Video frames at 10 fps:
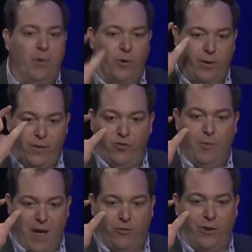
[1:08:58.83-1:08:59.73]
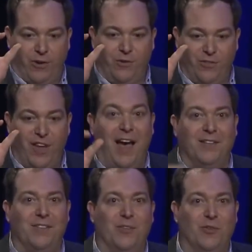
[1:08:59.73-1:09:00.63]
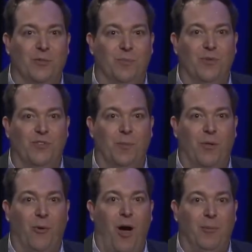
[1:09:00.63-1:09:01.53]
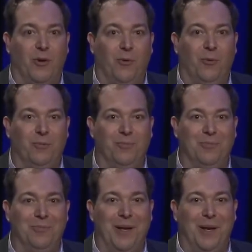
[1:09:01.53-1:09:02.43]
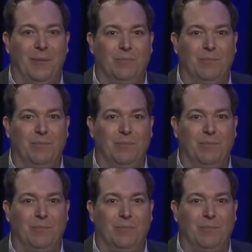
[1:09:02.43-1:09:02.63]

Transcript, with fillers: purely the geometric size. There's some, there's some other optical uh,